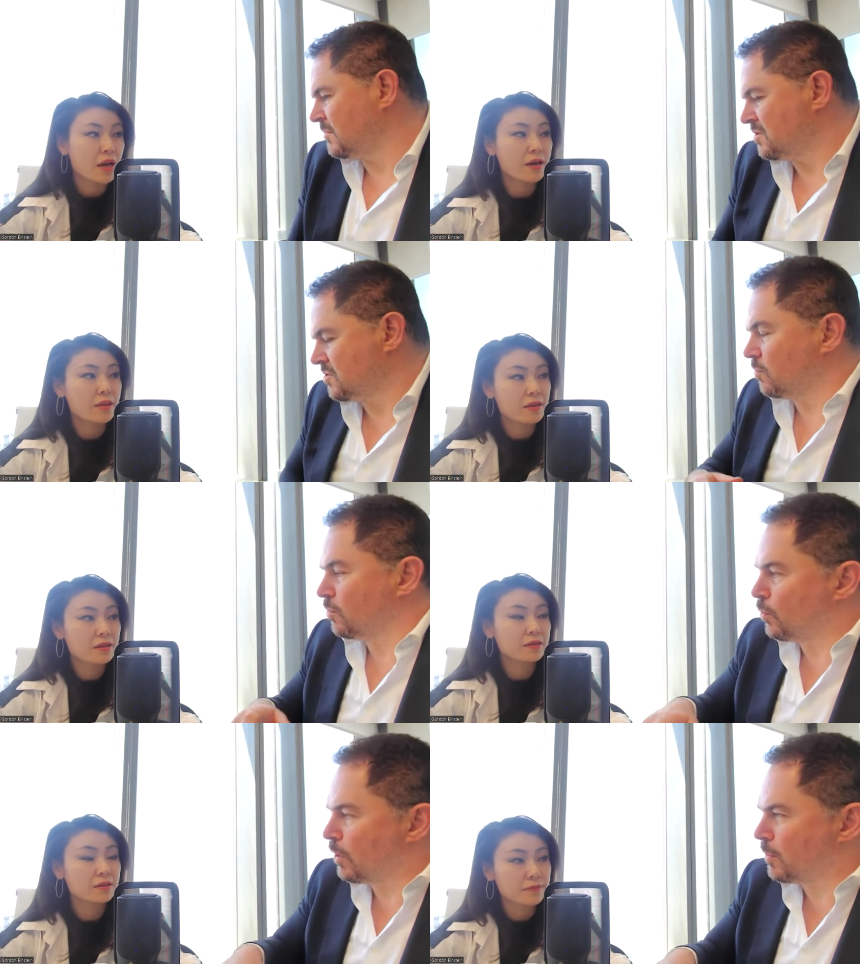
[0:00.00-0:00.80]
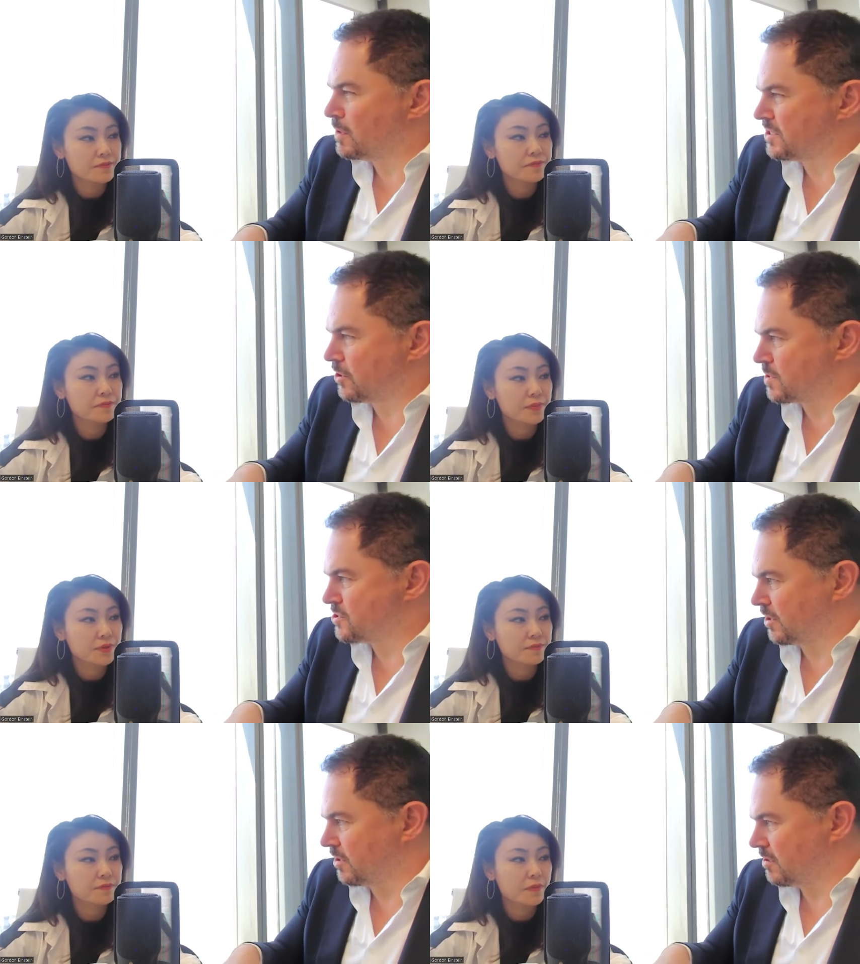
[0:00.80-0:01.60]
Speaker 1: And Where was it
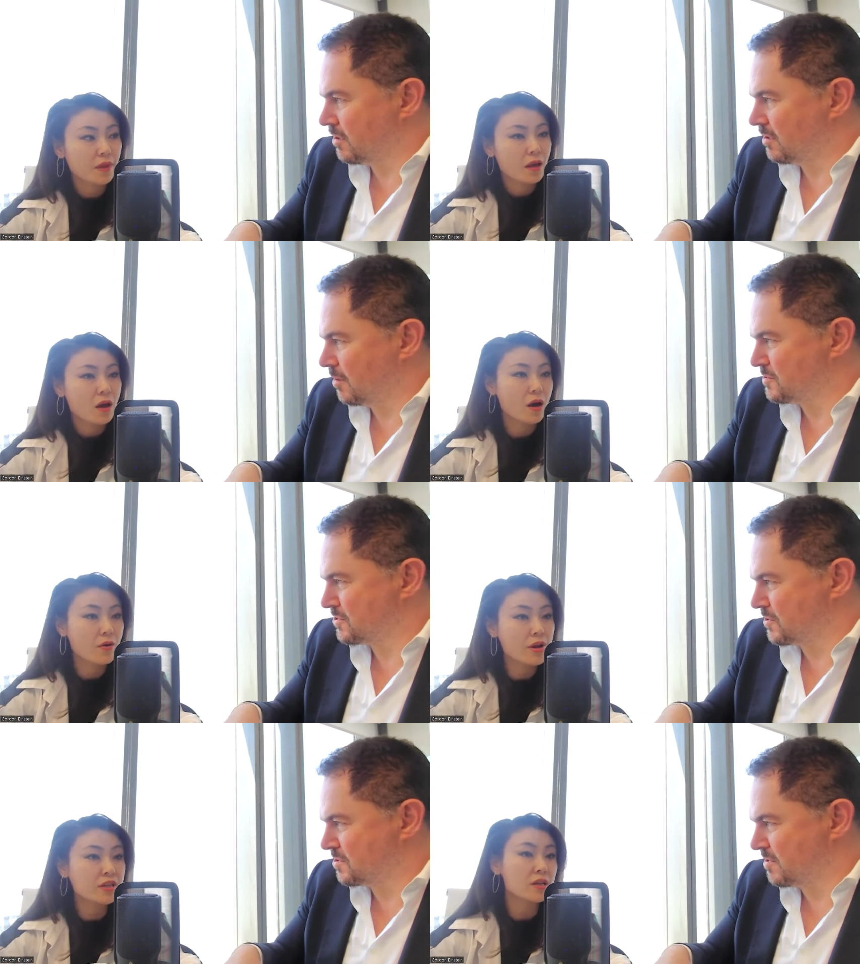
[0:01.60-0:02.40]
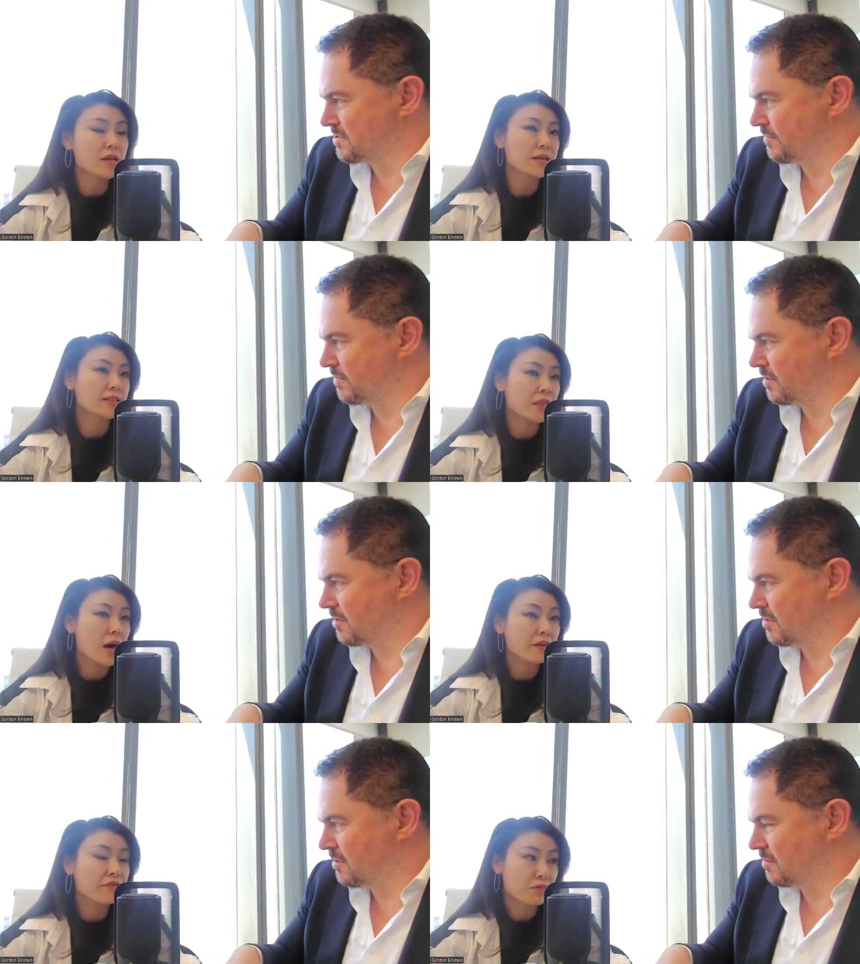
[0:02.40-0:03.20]
originally? originally, they
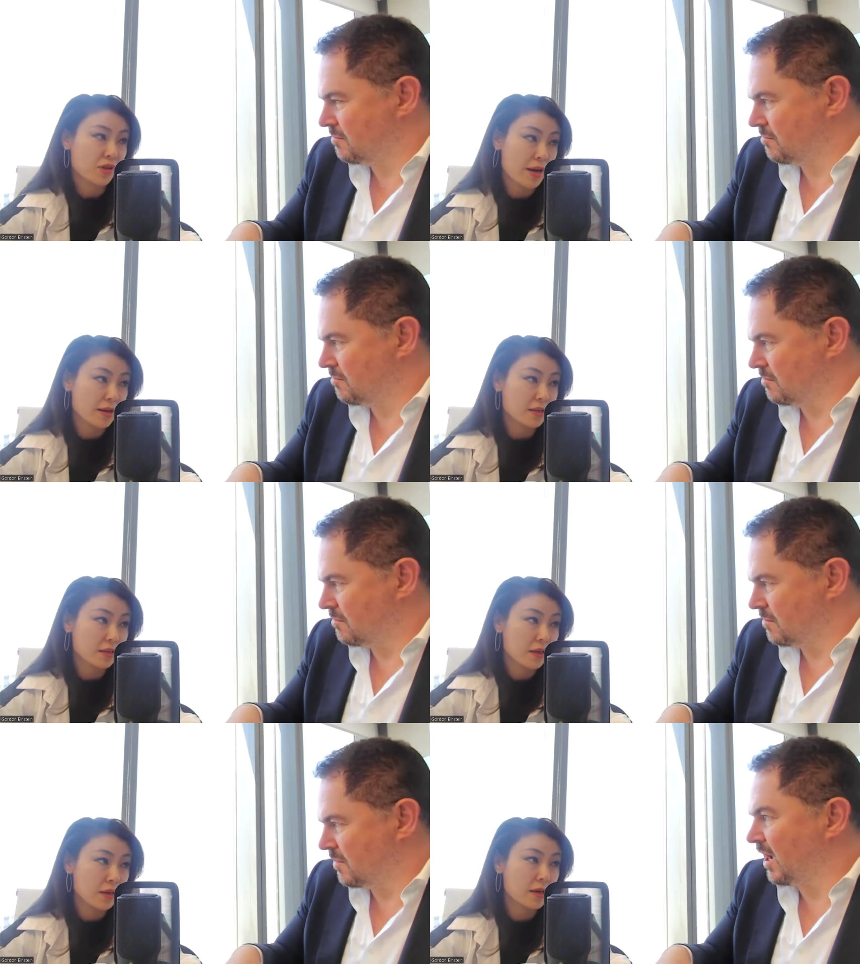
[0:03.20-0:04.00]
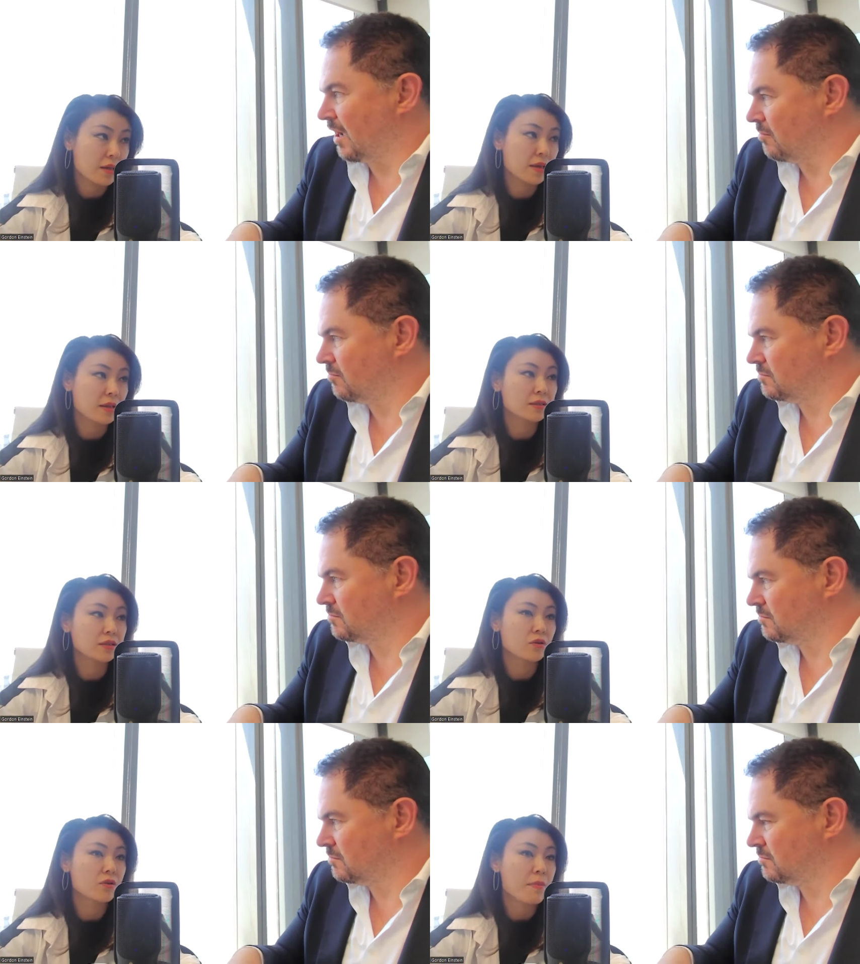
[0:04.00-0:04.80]
started from China. Okay. And then
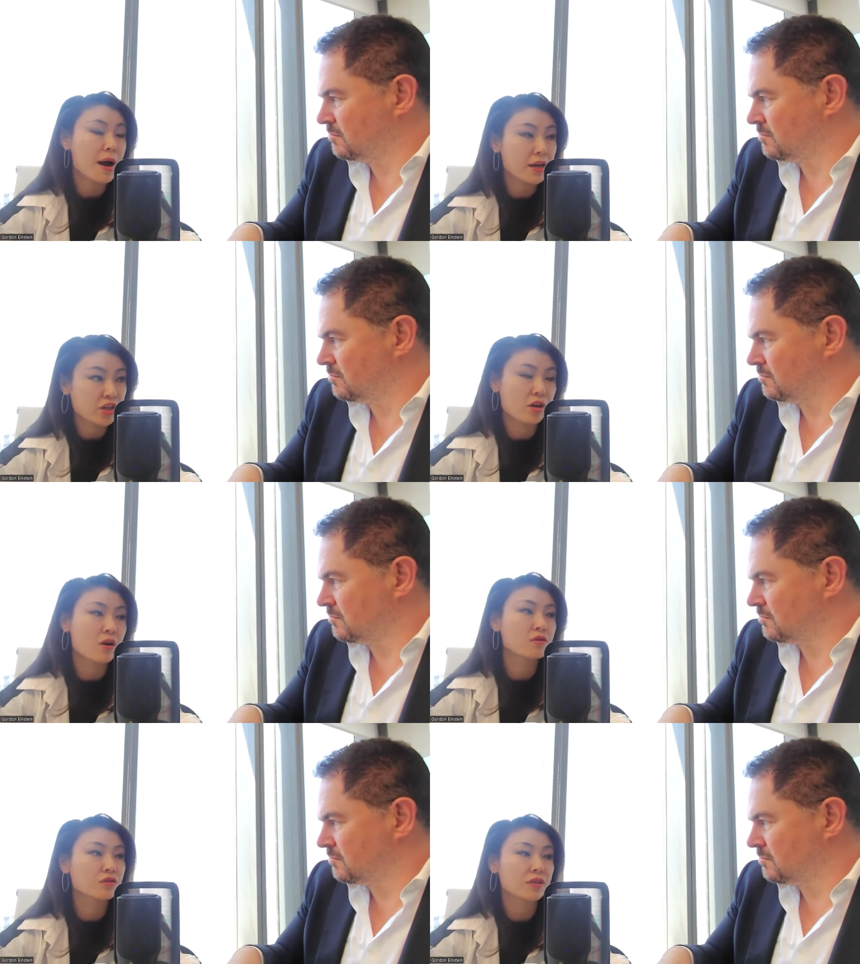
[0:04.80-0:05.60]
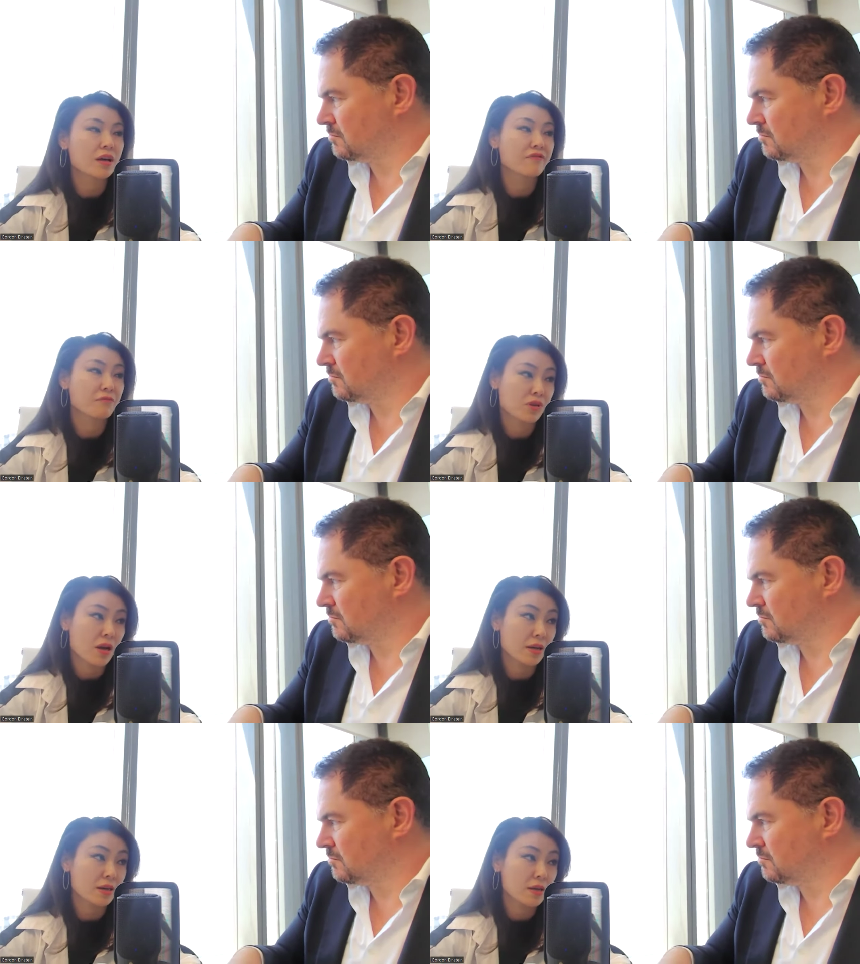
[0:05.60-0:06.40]
so the market share also started from
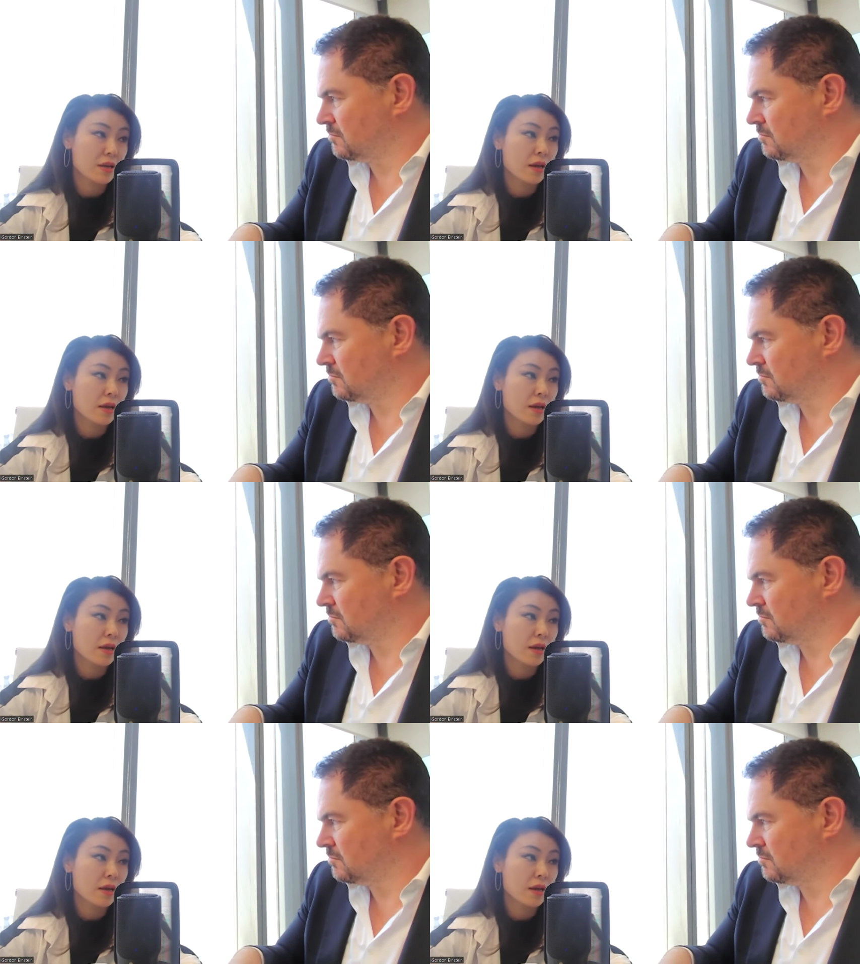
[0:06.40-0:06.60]
China.